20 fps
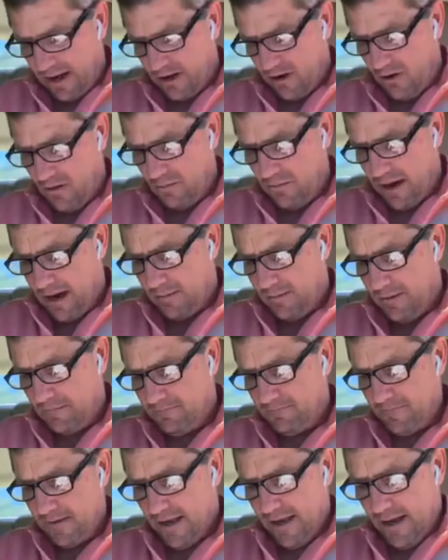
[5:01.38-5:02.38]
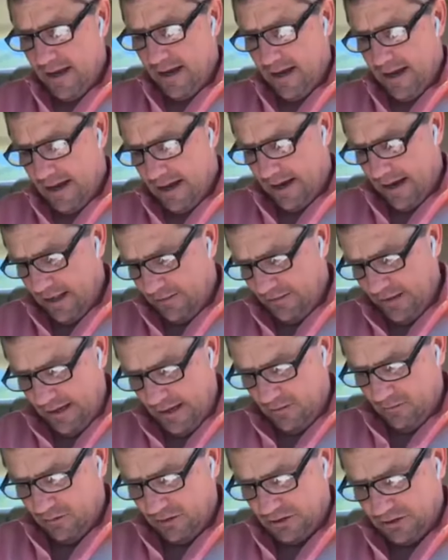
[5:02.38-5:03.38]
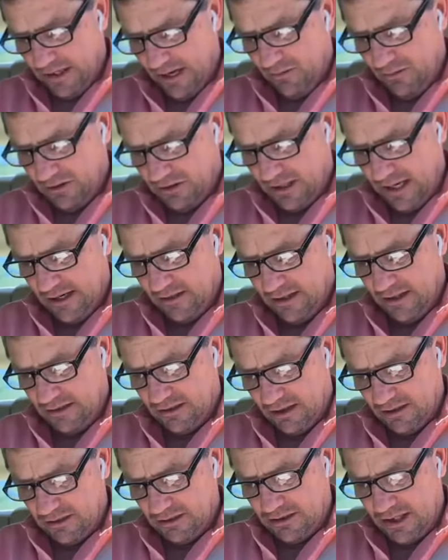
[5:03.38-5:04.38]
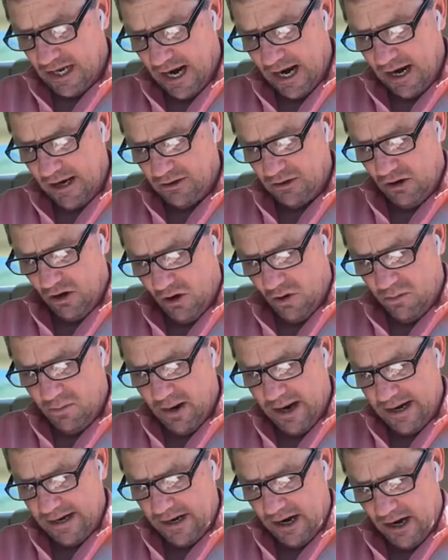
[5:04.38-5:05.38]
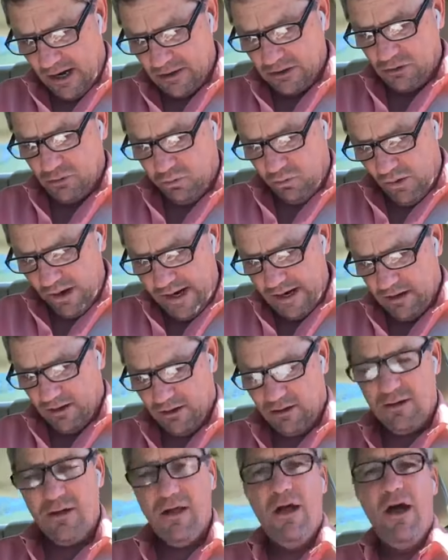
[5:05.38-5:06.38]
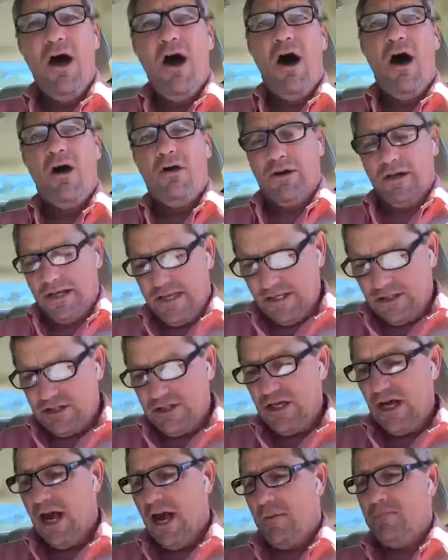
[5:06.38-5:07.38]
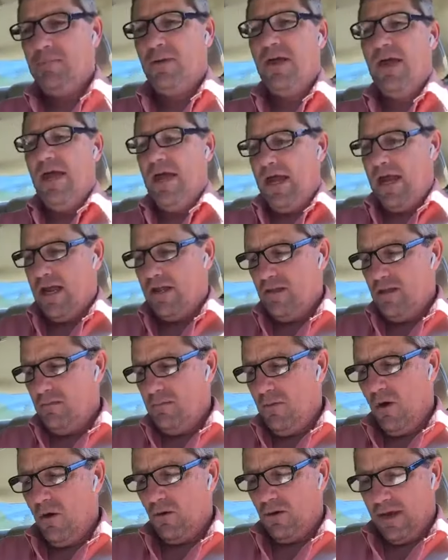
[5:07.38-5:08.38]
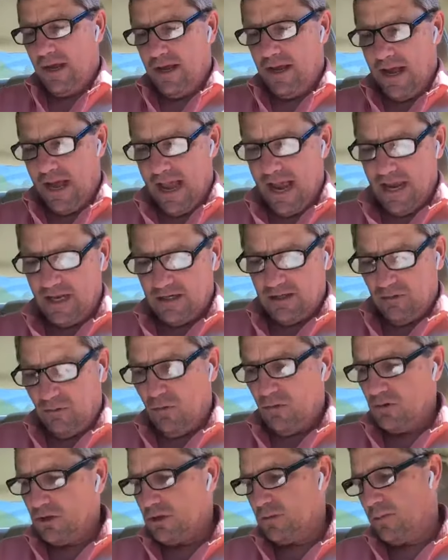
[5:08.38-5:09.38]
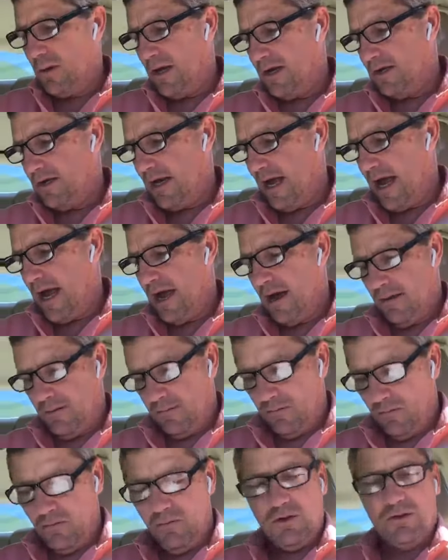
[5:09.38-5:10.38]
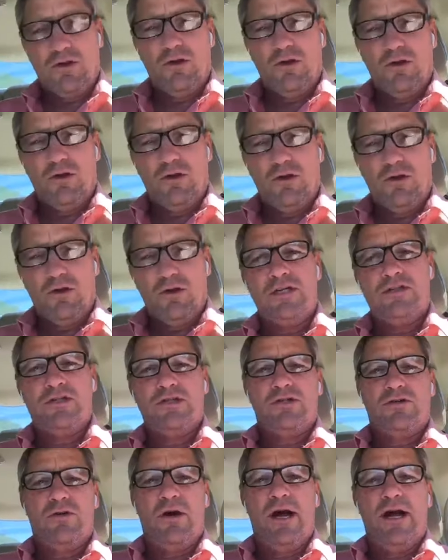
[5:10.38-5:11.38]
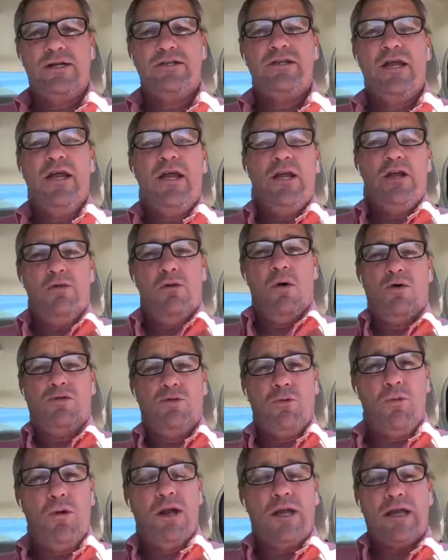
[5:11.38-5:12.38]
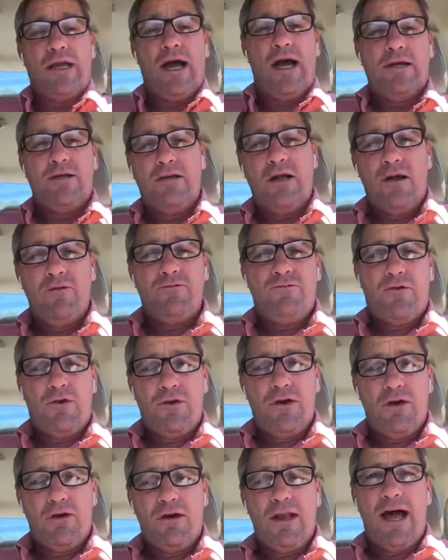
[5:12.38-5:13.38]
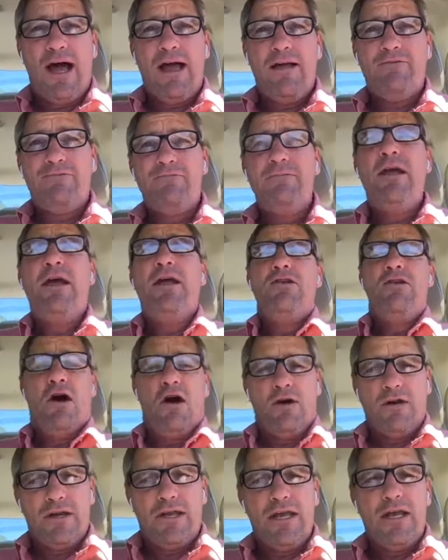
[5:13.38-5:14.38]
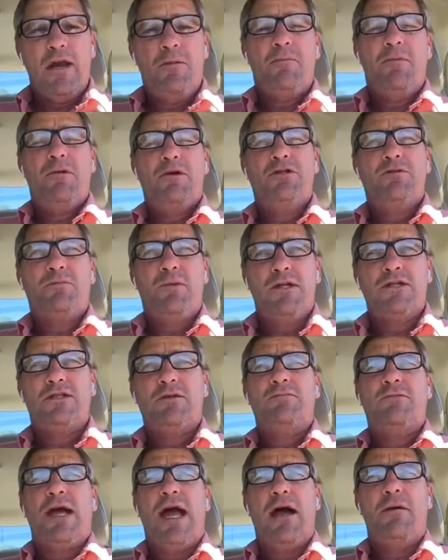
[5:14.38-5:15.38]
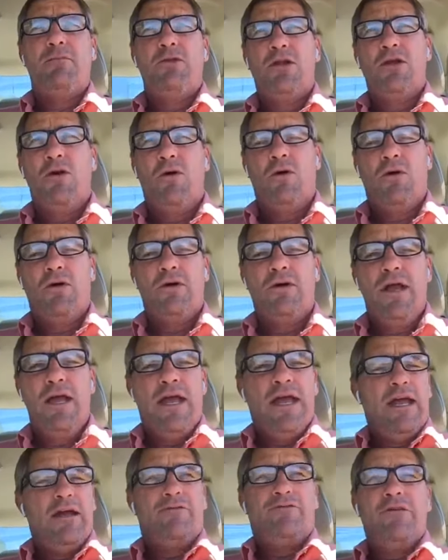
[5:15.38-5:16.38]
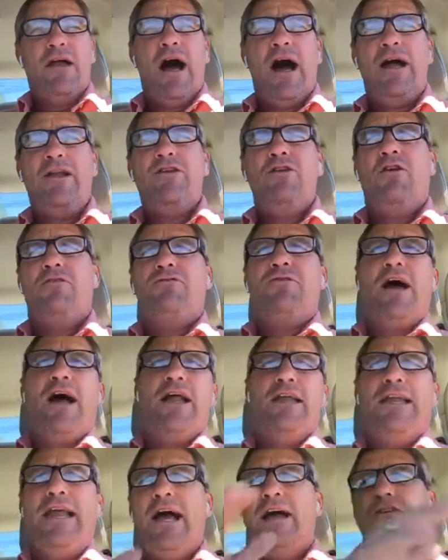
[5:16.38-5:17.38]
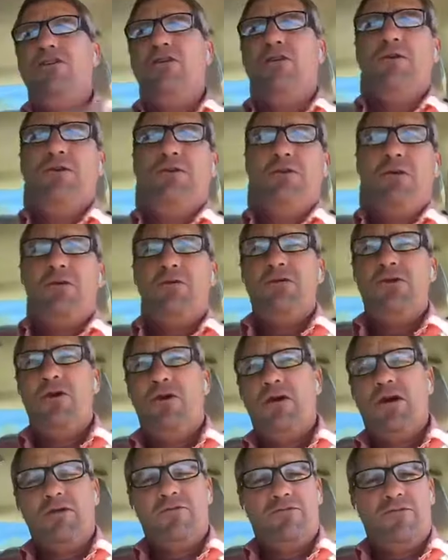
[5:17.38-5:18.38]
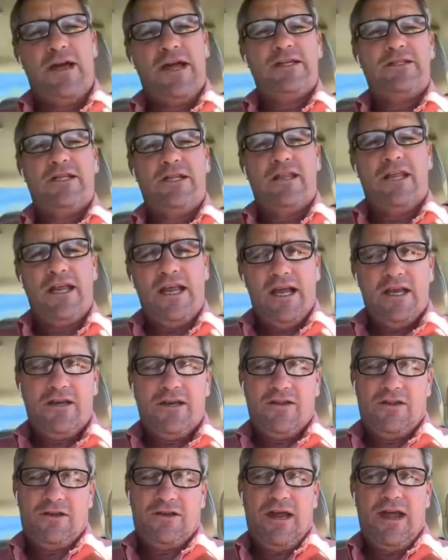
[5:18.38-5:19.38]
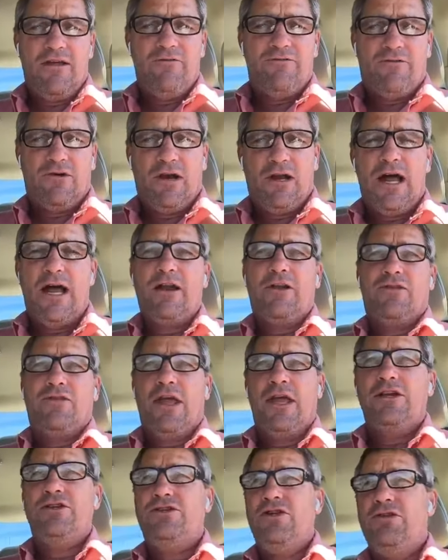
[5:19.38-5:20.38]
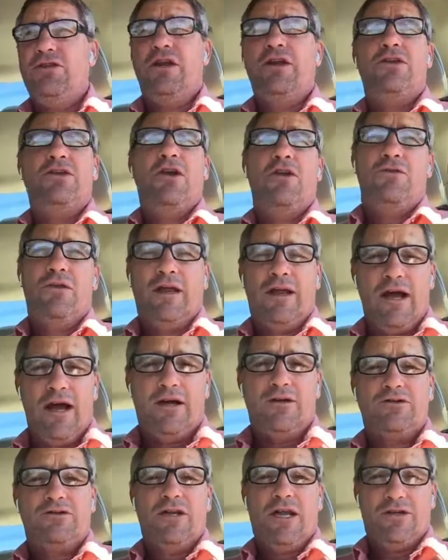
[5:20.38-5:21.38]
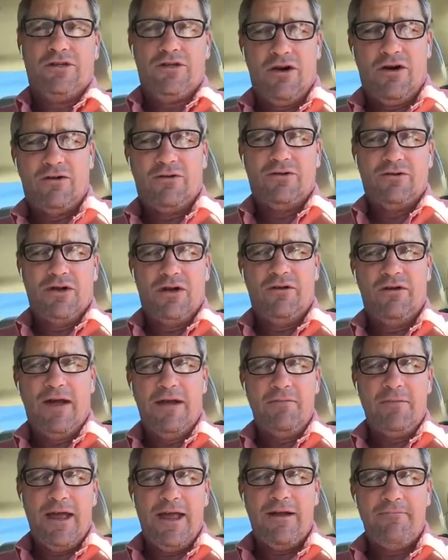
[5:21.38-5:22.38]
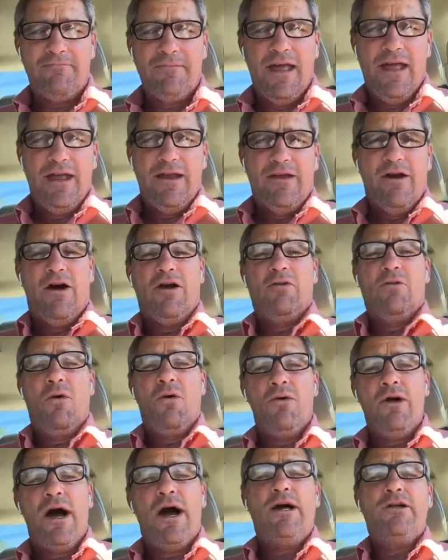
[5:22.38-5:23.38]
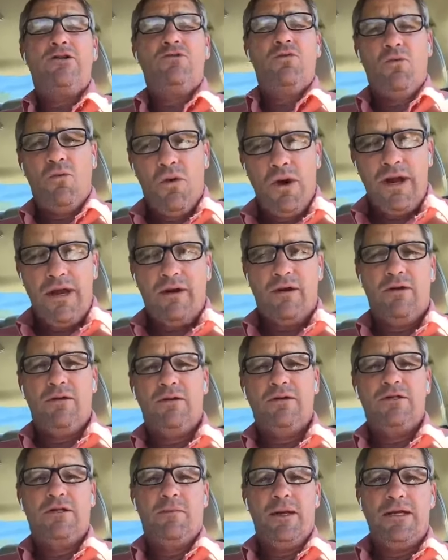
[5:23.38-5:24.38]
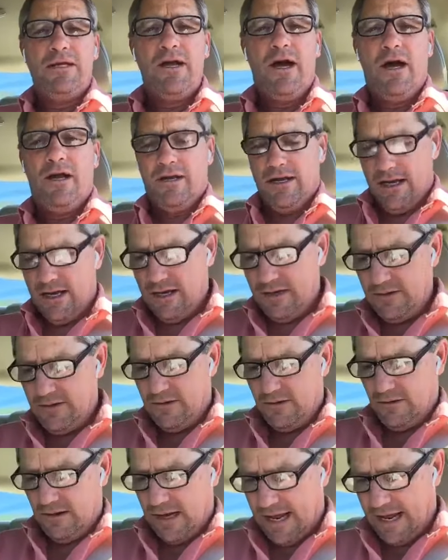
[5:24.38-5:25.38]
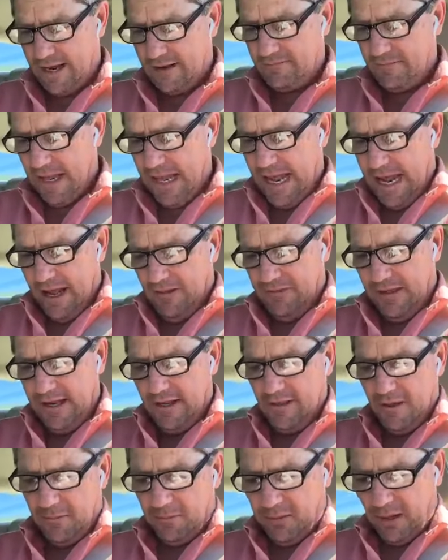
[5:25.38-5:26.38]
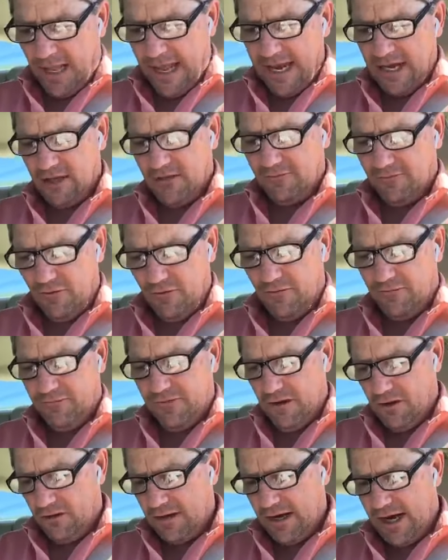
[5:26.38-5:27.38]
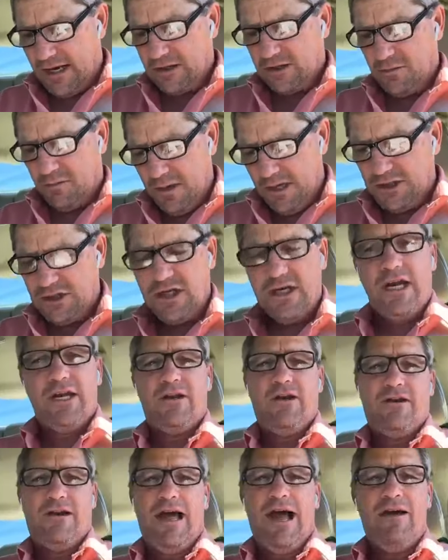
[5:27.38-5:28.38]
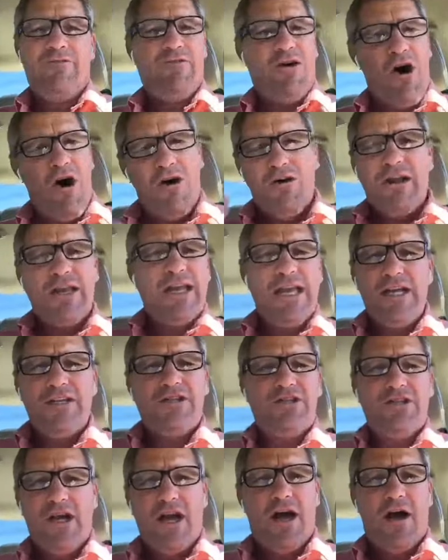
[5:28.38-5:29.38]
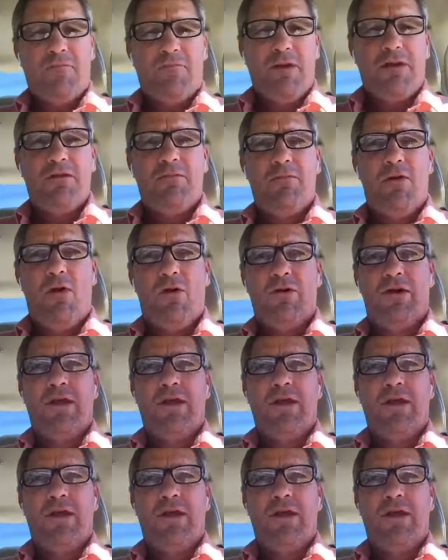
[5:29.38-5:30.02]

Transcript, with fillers: on maybe. Uh, and then I want to say, we said that the desire to obey God's will ought to get you up in the morning and to want to spend time with Jesus Christ. You want the will of God done for your life? You ought to get up and there, spend some time with the Lord. If not, you'll find out, you'll, you'll confess at the end of the day for a lot of things you didn't do that God said you ought to do. Amen? You ought to want God's will to be done in your life. And then the plan to fulfill God's mission in your life ought to get you up in the morning